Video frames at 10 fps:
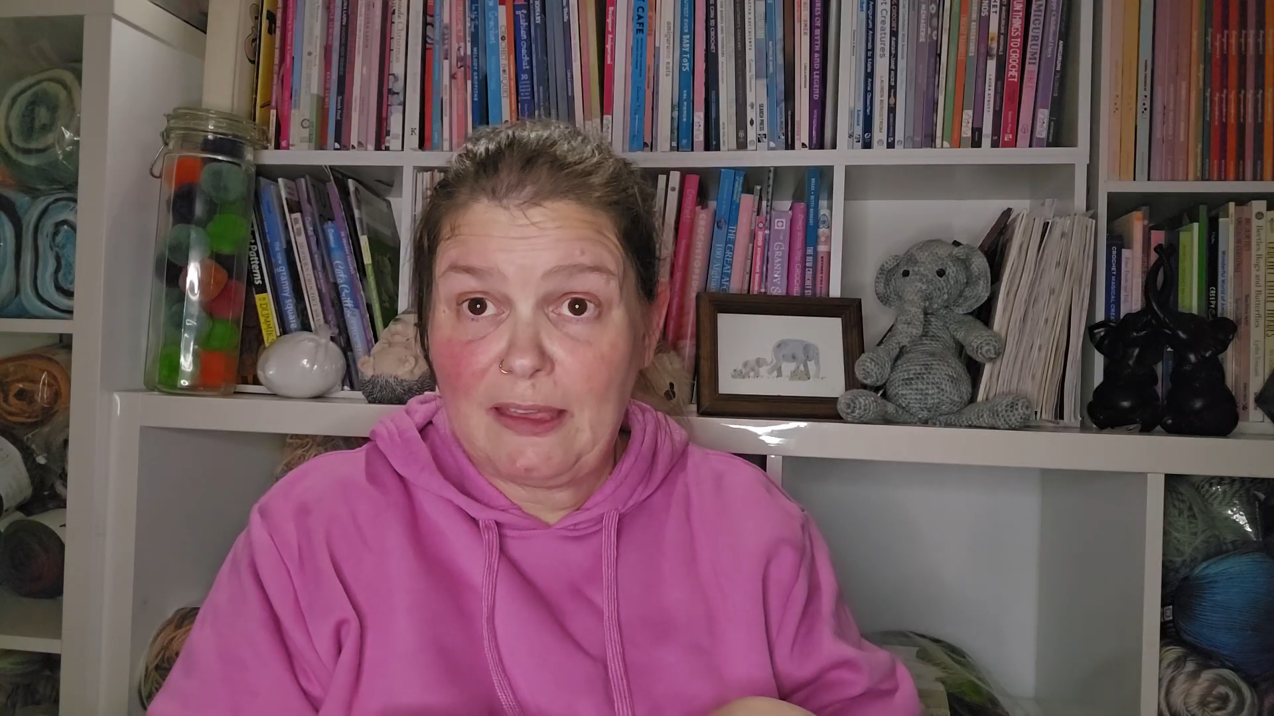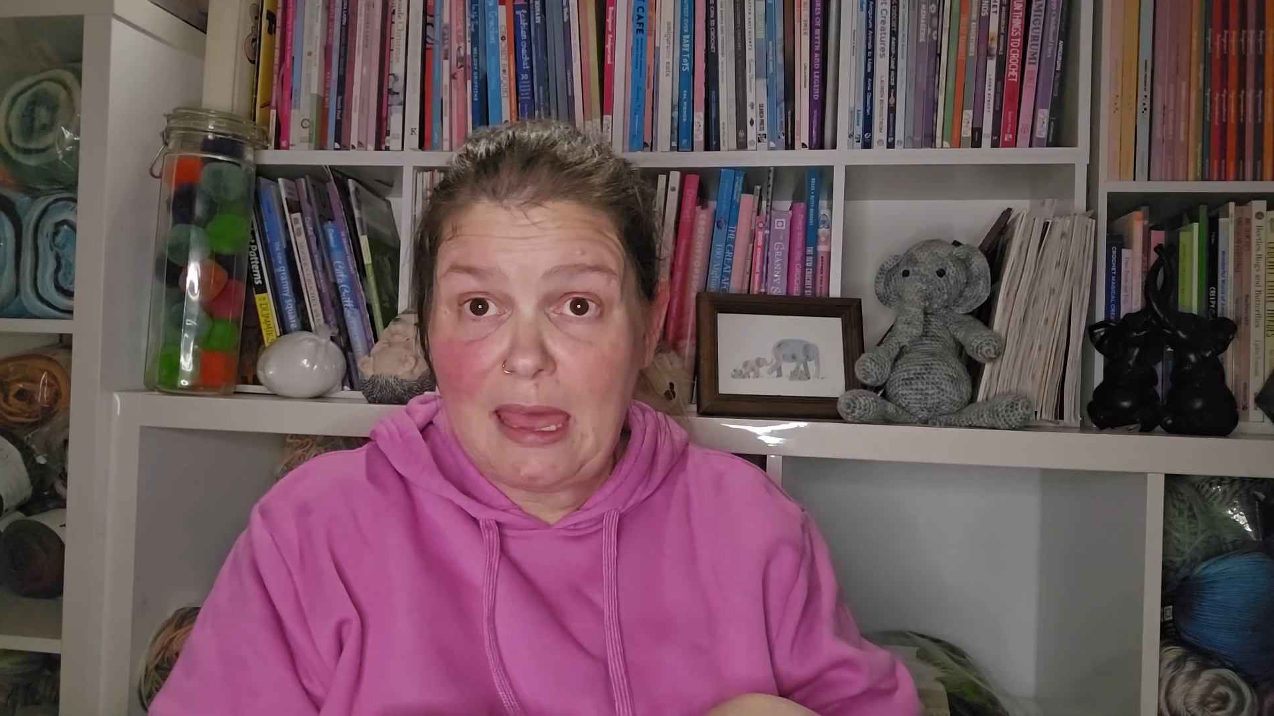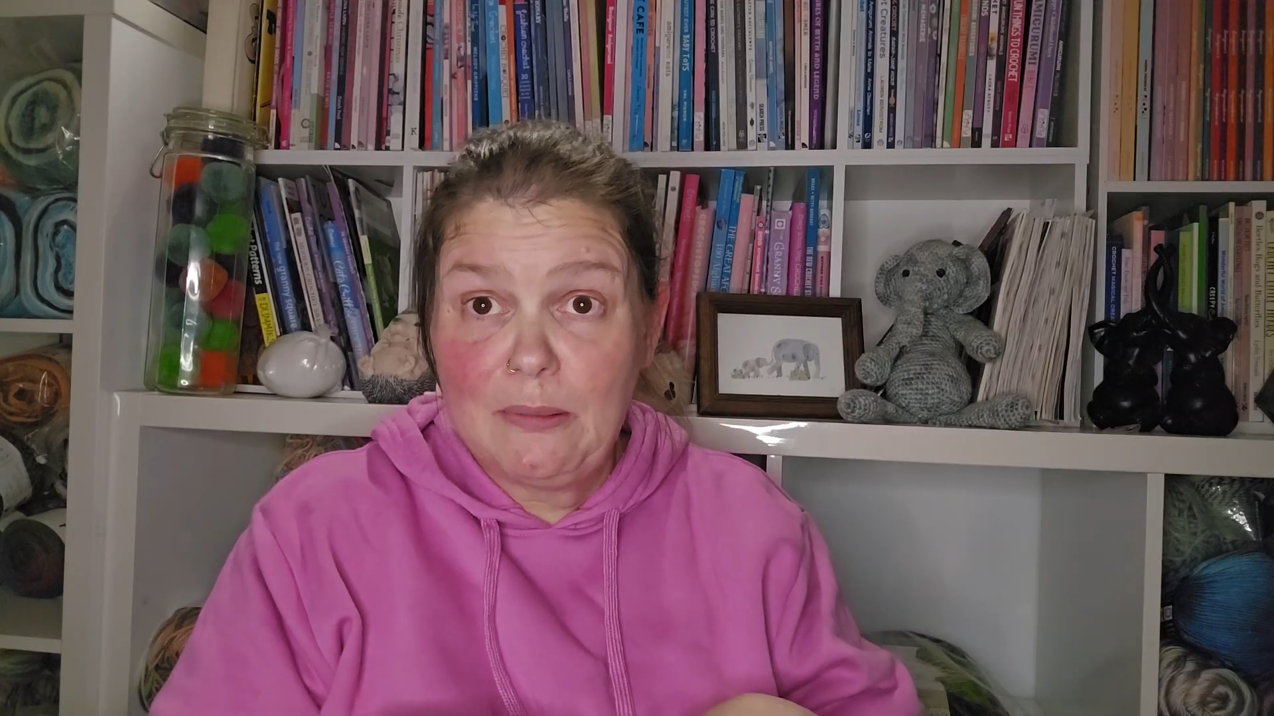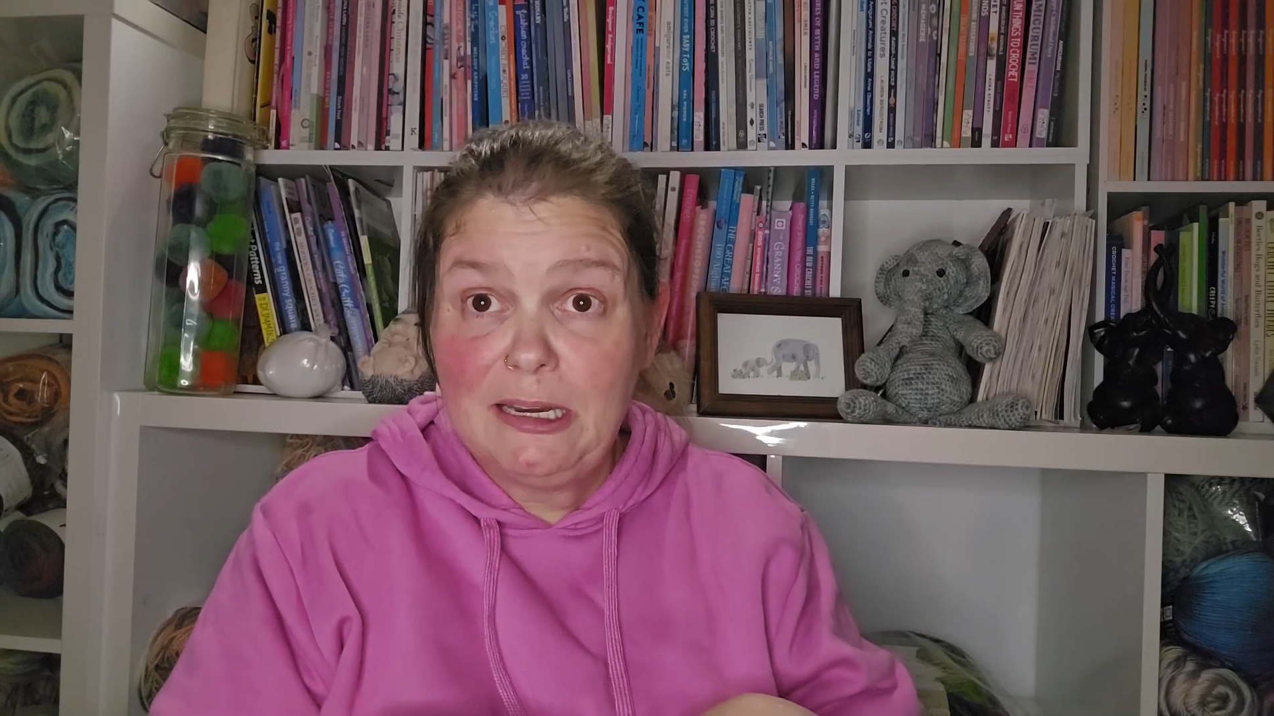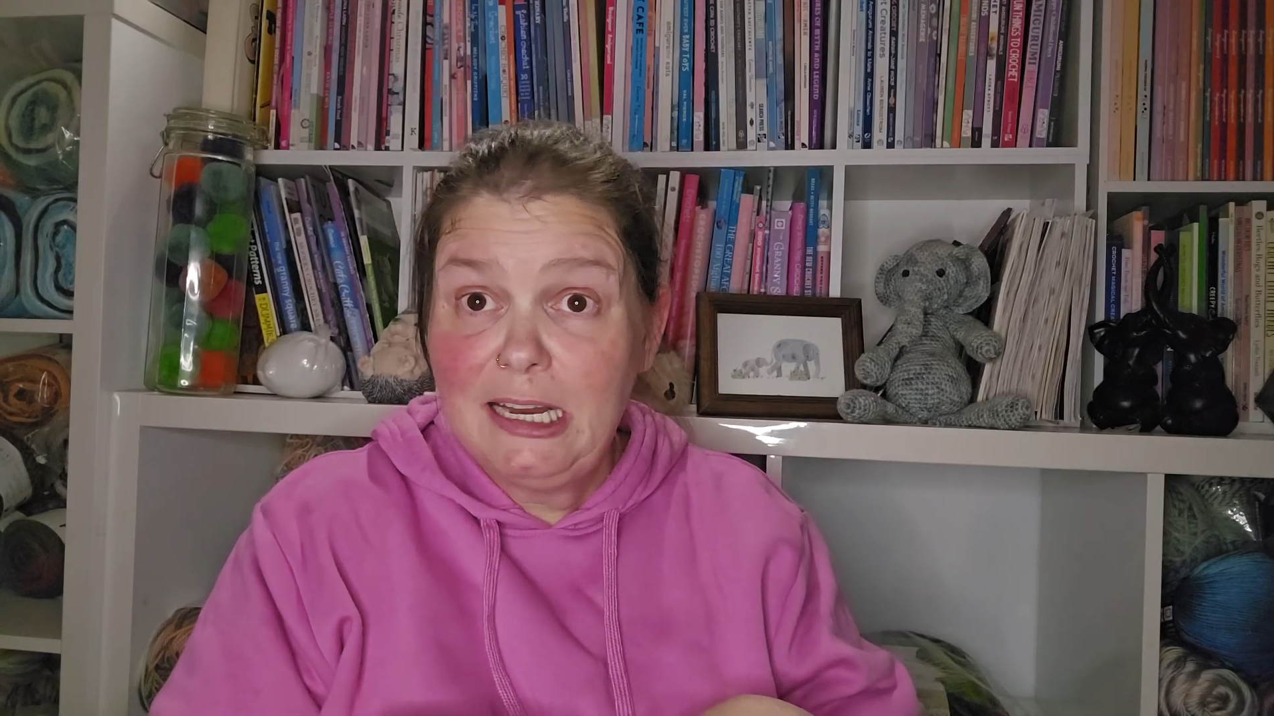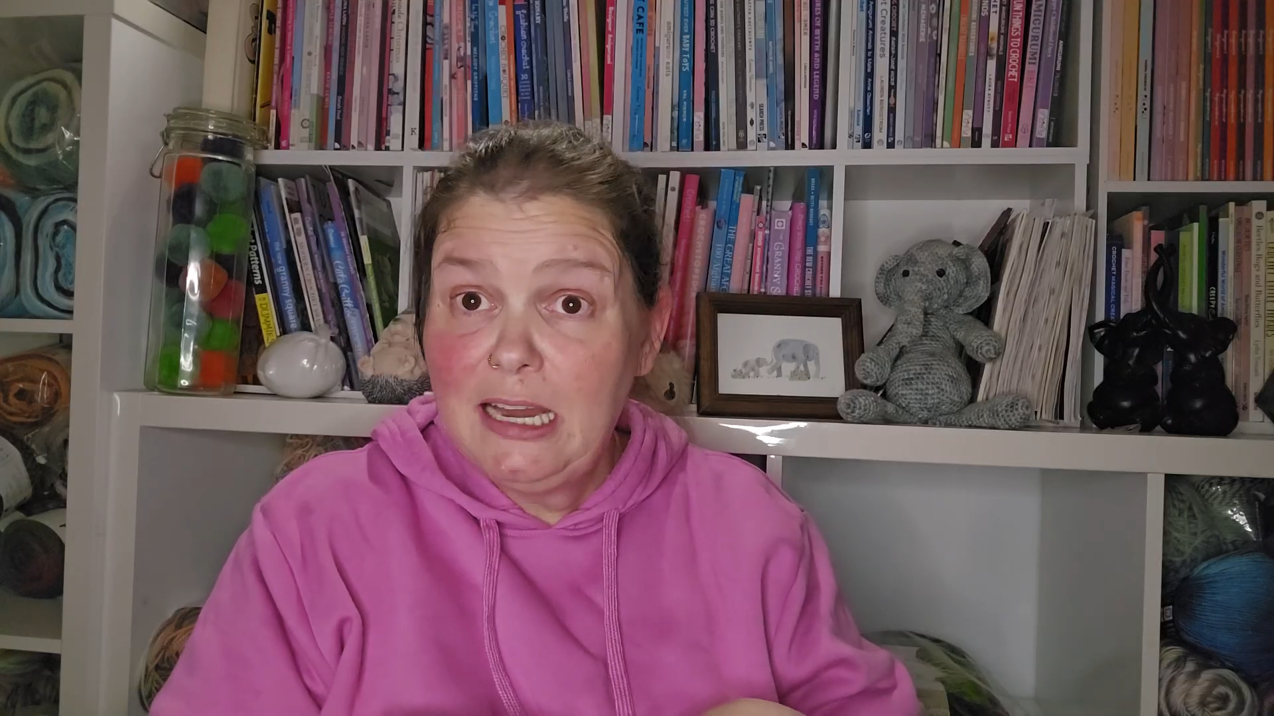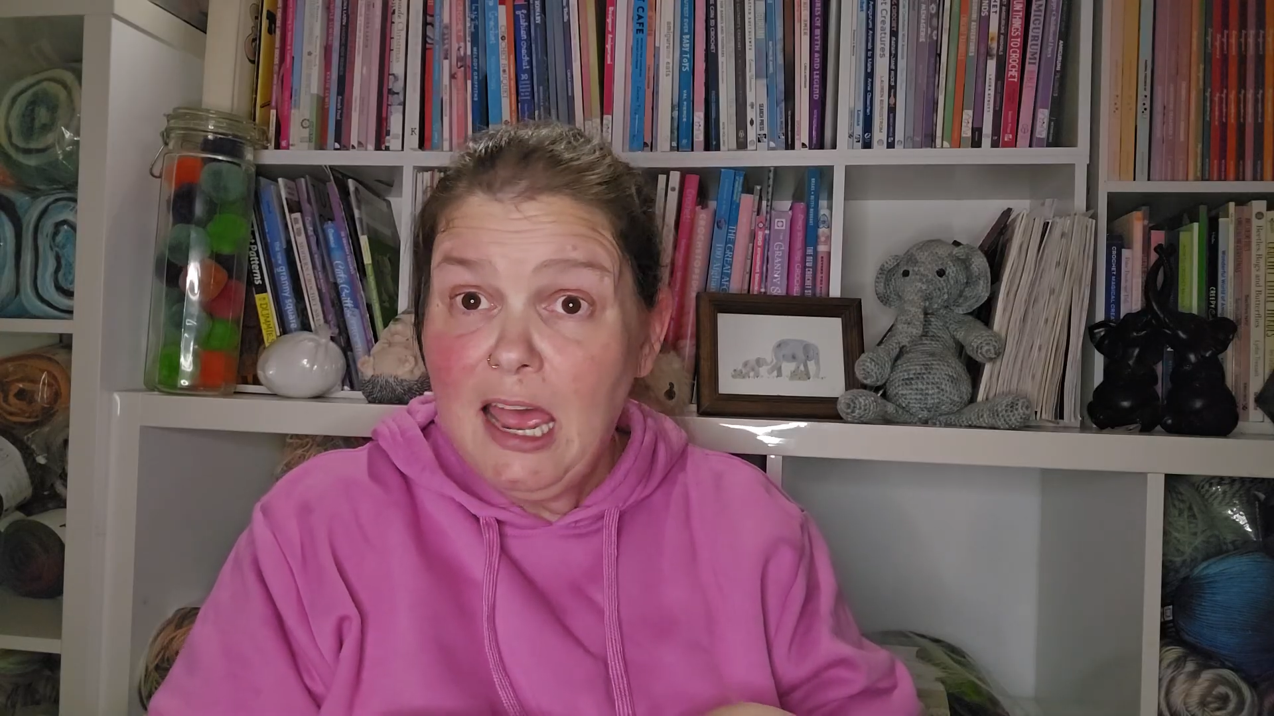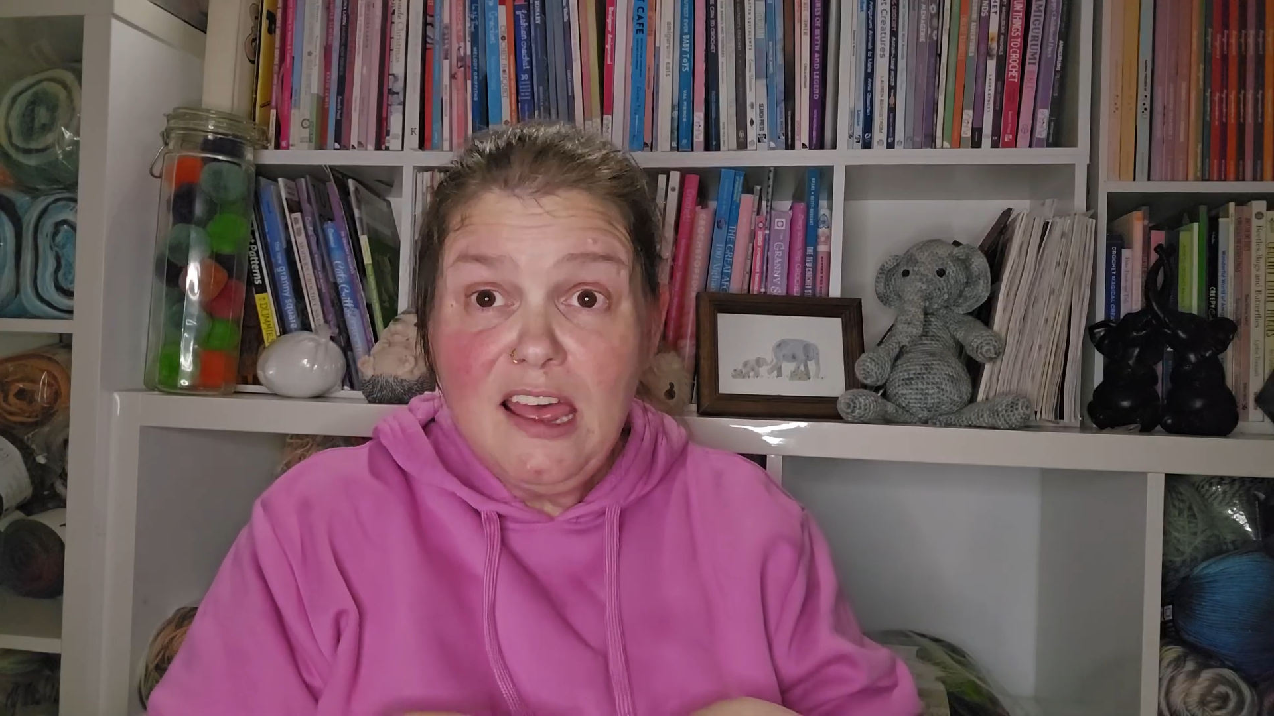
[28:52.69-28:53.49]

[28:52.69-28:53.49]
the cabin in,